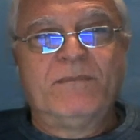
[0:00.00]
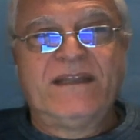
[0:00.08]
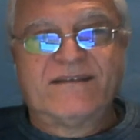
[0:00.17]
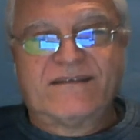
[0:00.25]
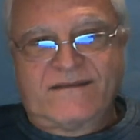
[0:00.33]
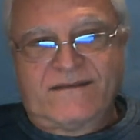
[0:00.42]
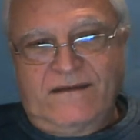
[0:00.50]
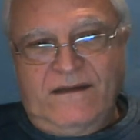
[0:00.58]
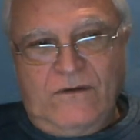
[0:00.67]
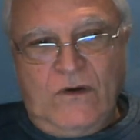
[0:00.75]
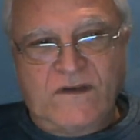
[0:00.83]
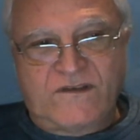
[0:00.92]
means
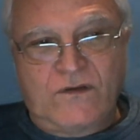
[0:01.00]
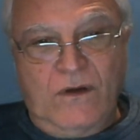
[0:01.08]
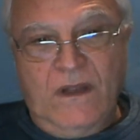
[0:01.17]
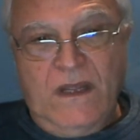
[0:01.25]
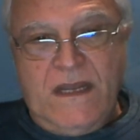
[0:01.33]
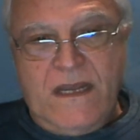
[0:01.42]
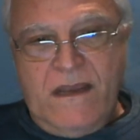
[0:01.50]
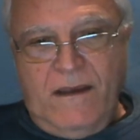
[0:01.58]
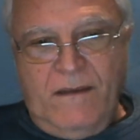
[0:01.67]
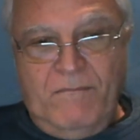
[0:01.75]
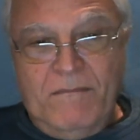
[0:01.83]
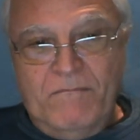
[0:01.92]
also
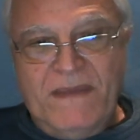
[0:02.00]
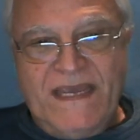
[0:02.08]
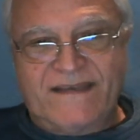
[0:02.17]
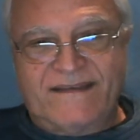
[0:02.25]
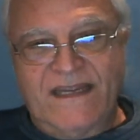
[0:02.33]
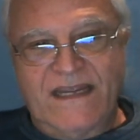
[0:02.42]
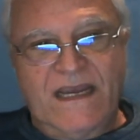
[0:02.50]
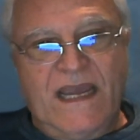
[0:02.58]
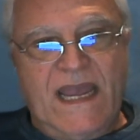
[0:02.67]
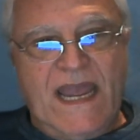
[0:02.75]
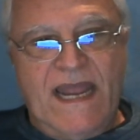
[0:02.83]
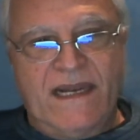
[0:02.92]
mixing
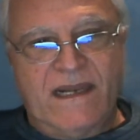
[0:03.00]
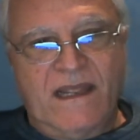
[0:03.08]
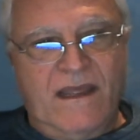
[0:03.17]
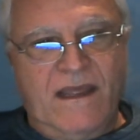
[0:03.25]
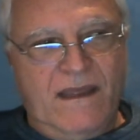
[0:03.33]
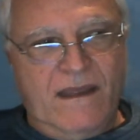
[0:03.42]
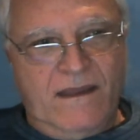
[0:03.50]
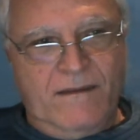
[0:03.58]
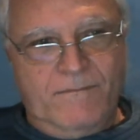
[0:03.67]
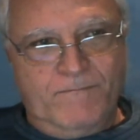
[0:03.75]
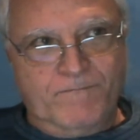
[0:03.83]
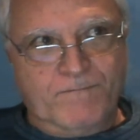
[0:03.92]
and
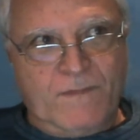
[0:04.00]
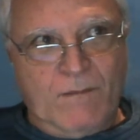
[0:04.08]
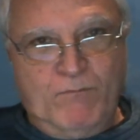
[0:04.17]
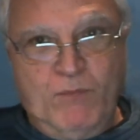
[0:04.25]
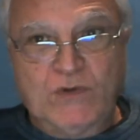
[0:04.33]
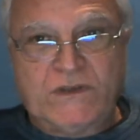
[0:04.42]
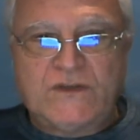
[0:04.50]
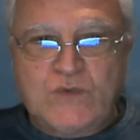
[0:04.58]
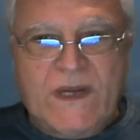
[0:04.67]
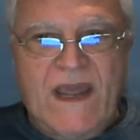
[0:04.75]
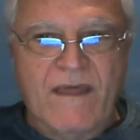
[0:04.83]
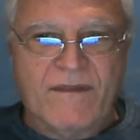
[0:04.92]
putting
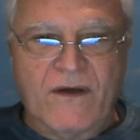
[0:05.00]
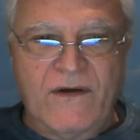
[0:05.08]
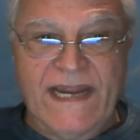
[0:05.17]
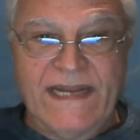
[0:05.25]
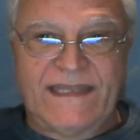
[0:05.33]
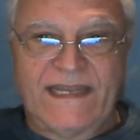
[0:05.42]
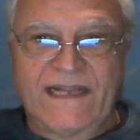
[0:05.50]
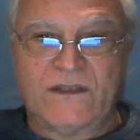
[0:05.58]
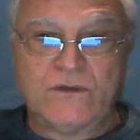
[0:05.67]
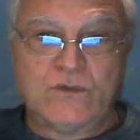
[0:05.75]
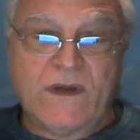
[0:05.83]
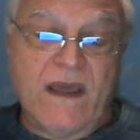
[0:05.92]
together,
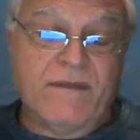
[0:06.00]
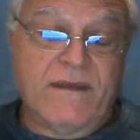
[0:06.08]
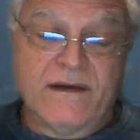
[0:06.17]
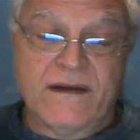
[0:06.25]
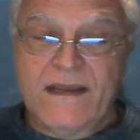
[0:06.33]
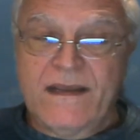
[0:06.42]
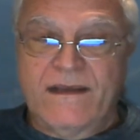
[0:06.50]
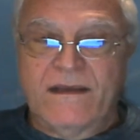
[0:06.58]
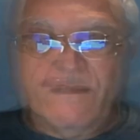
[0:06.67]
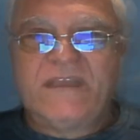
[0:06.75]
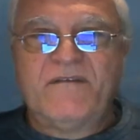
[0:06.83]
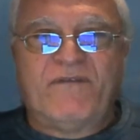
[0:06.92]
integrating together
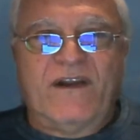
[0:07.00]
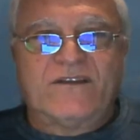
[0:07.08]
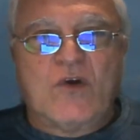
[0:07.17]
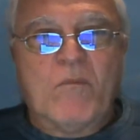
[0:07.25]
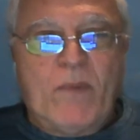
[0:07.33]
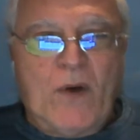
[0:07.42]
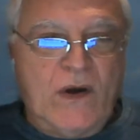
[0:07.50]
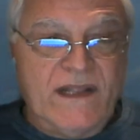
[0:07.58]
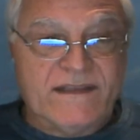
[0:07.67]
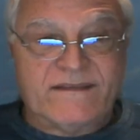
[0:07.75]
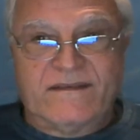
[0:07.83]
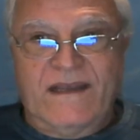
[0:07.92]
different
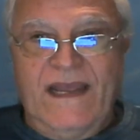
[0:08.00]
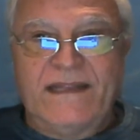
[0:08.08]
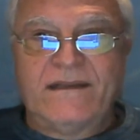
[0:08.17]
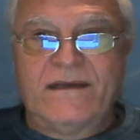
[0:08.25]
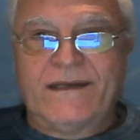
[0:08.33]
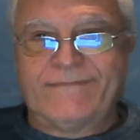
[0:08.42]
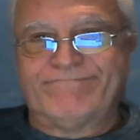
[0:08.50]
components, and